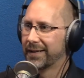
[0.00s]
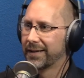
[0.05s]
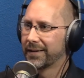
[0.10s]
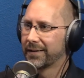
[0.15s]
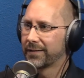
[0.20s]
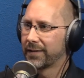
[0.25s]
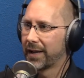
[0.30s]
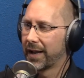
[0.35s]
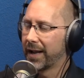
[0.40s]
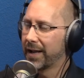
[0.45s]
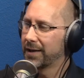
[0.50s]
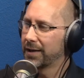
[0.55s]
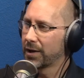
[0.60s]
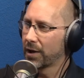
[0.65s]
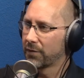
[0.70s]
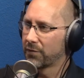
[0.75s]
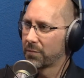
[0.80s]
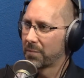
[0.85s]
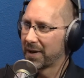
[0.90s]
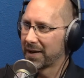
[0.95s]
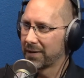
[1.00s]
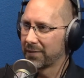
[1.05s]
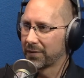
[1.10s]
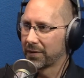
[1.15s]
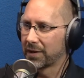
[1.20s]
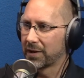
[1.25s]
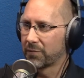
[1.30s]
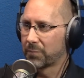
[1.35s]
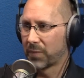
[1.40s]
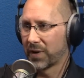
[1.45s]
They're handing over money that
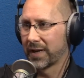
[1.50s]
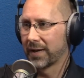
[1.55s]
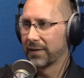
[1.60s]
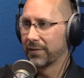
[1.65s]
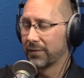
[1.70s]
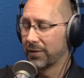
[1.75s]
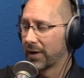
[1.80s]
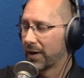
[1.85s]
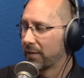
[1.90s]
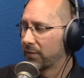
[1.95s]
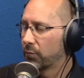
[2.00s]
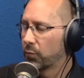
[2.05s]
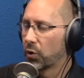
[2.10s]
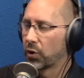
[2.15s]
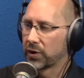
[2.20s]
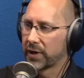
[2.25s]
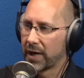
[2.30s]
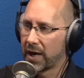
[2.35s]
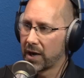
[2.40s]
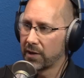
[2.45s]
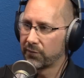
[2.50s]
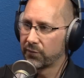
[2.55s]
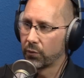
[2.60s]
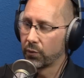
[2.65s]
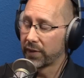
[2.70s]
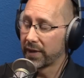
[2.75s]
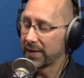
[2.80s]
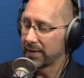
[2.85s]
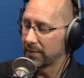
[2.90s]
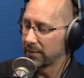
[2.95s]
they've paid, you know, they've worked hard for.
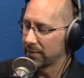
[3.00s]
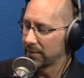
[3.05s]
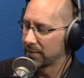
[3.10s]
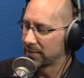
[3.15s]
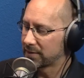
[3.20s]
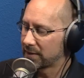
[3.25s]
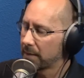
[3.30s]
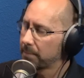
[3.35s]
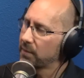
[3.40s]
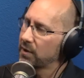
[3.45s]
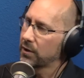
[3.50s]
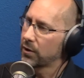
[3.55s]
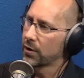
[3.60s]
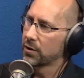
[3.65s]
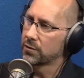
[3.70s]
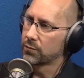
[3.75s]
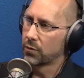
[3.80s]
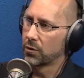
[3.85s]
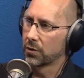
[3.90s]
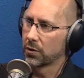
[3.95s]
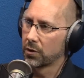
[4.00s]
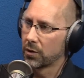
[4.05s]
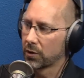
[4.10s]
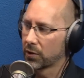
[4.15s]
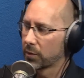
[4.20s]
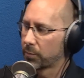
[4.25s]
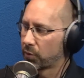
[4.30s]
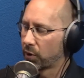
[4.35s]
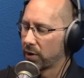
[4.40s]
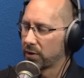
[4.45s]
They something goes wrong along
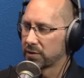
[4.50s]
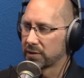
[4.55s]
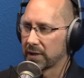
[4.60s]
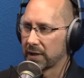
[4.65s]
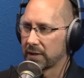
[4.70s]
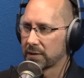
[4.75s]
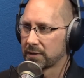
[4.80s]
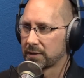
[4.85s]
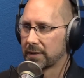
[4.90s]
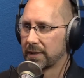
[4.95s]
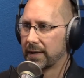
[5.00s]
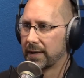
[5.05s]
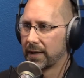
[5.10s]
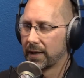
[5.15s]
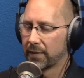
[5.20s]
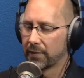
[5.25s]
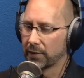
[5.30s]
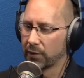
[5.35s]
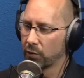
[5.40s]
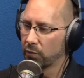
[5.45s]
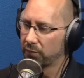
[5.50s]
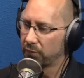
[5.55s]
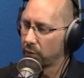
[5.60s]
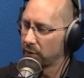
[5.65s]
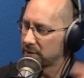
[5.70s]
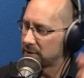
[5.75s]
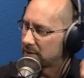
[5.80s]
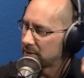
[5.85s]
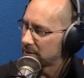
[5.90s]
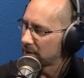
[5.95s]
the process, and the little
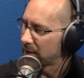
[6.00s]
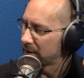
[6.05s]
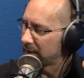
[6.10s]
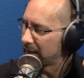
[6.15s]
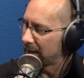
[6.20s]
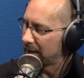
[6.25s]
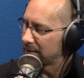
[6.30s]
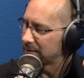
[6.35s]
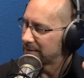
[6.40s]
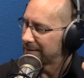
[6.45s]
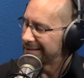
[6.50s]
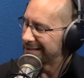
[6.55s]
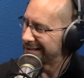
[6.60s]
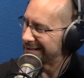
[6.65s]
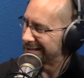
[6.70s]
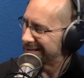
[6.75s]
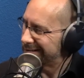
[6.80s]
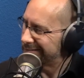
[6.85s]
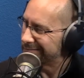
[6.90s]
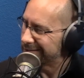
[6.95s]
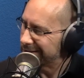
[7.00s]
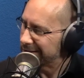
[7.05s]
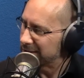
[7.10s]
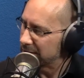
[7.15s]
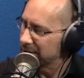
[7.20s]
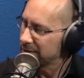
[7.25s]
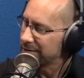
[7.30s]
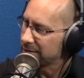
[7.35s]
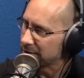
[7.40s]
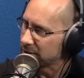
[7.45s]
voice inside their head says, "I told you so.
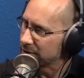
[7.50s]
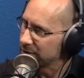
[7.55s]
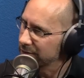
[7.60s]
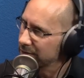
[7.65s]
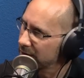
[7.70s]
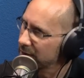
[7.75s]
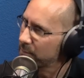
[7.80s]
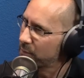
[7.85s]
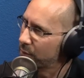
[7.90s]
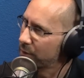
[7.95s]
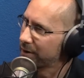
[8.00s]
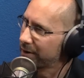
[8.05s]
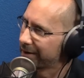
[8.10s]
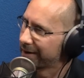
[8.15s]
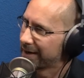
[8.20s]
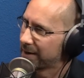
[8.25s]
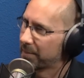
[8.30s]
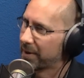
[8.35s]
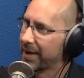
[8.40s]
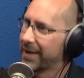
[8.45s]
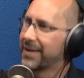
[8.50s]
You shouldn't have bought it on you eBay.